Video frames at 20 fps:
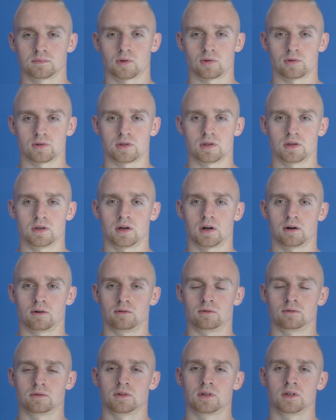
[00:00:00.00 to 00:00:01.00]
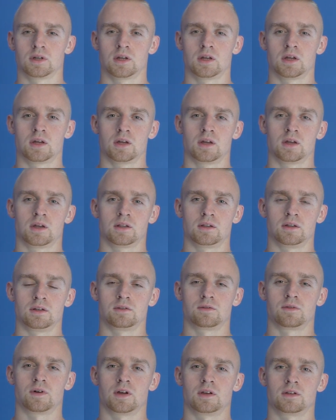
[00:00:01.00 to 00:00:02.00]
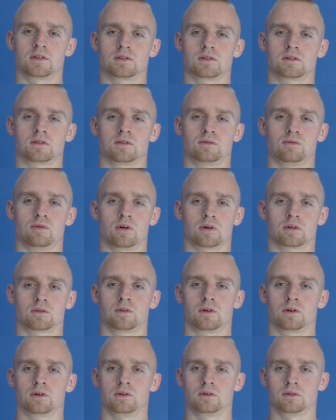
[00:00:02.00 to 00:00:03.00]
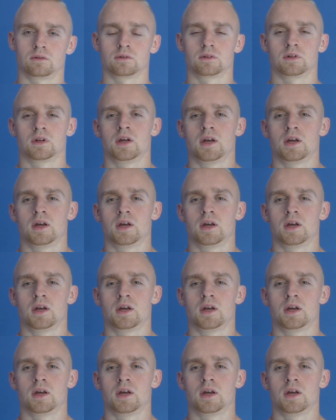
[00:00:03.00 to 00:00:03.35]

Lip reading: to see how this phase works for you.